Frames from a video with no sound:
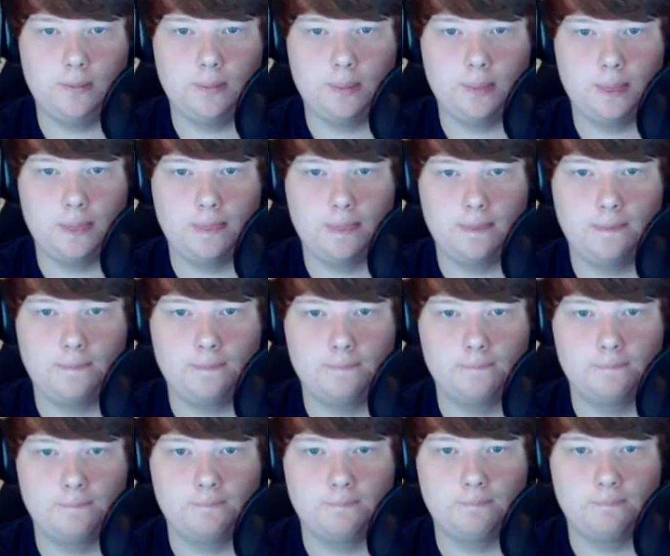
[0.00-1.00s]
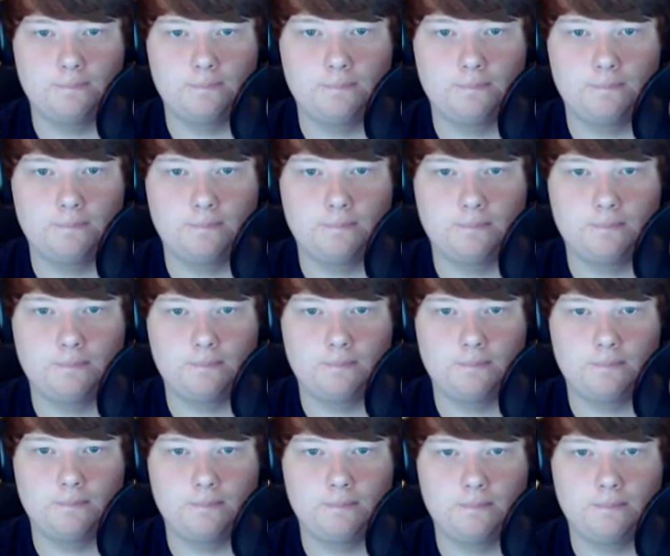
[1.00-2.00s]

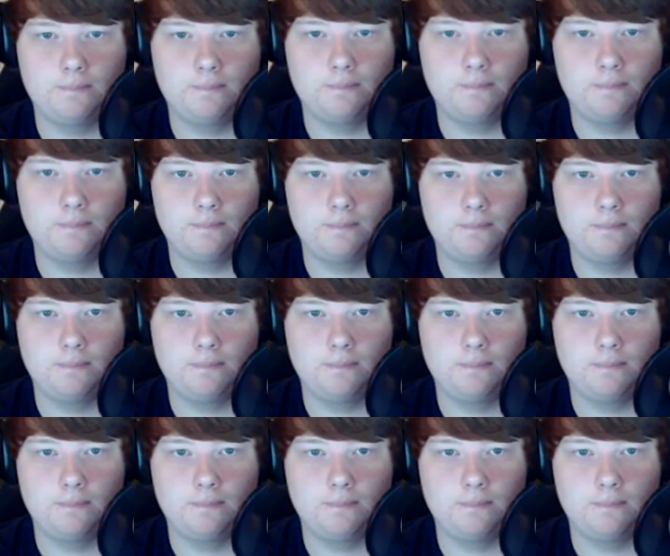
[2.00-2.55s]
(no one is talking)